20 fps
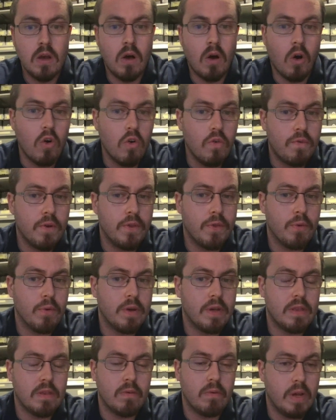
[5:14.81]
0 for 3
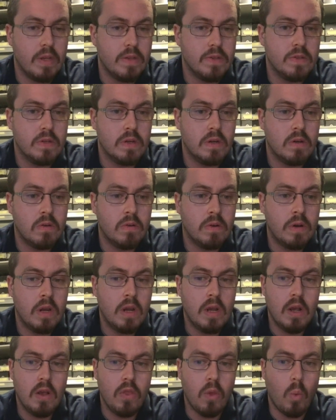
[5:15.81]
in the red zone.
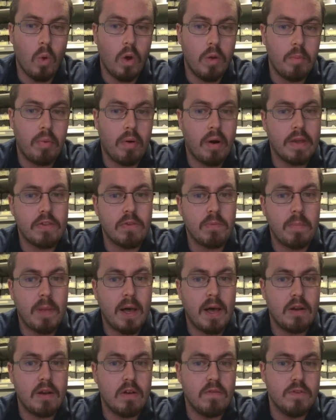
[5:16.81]
The one bright
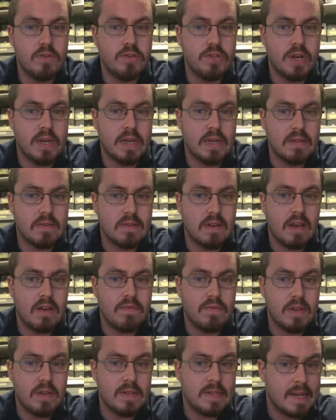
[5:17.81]
spot of the Giants
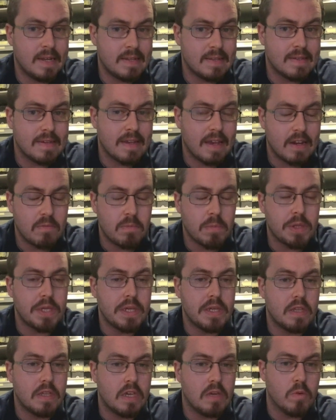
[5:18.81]
offense outside of
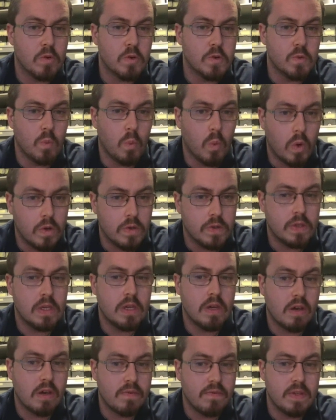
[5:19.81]
Malik Nabers was the
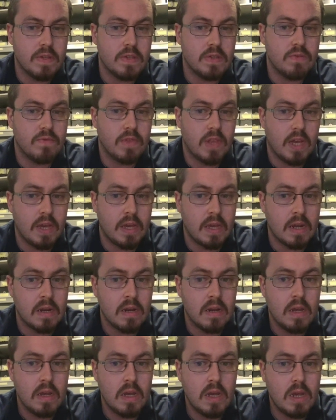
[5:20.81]
offensive line.
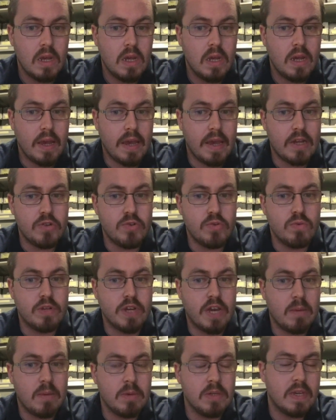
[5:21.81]
Andrew
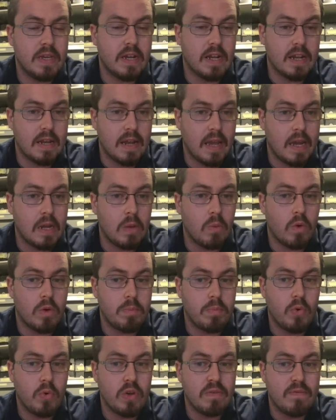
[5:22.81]
Thomas had a
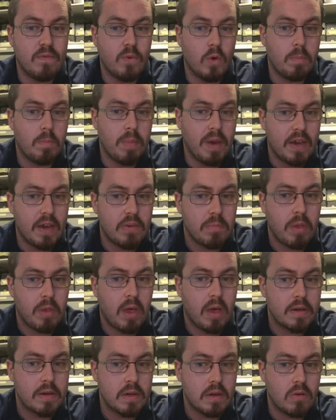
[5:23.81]
91.4 pass
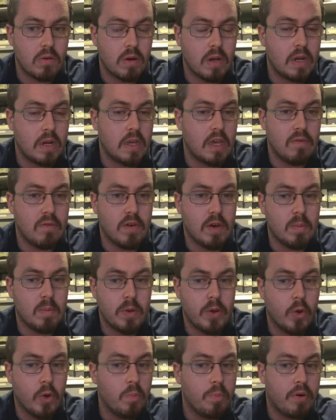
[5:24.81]
blocking grade, gave up
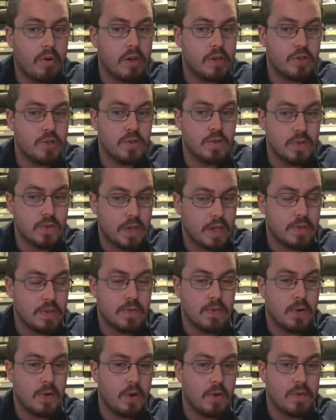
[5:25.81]
no pressures, hits,
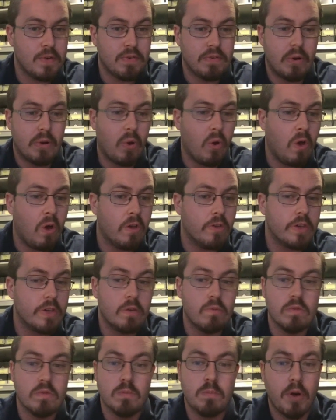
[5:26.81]
or hurries at all. He
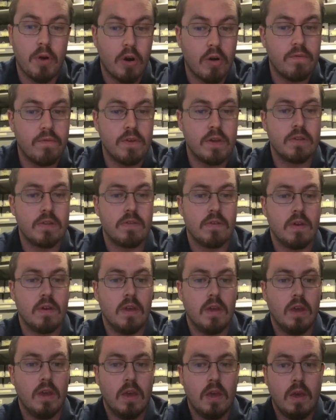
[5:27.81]
was perfect.
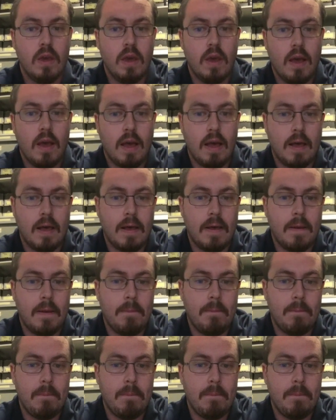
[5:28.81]
Uh,